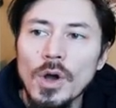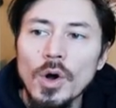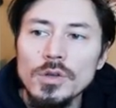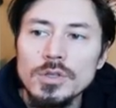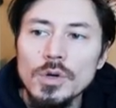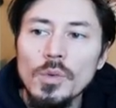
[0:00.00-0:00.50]

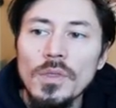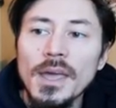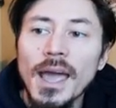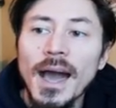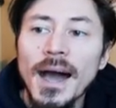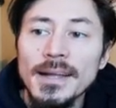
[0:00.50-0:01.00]
also the
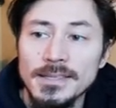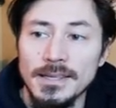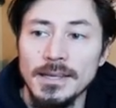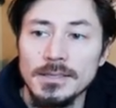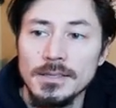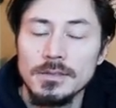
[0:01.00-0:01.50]

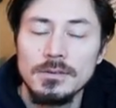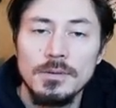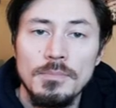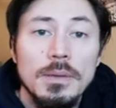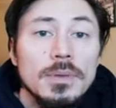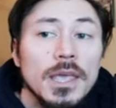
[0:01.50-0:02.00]
content.
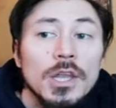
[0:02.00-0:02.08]
Maybe